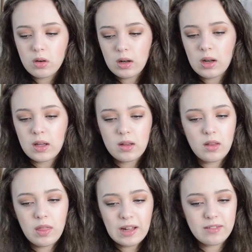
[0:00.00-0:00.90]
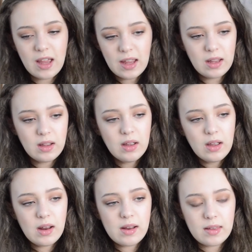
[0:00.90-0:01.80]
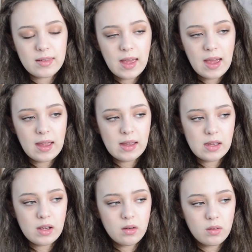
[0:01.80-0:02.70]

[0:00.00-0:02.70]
like that day is a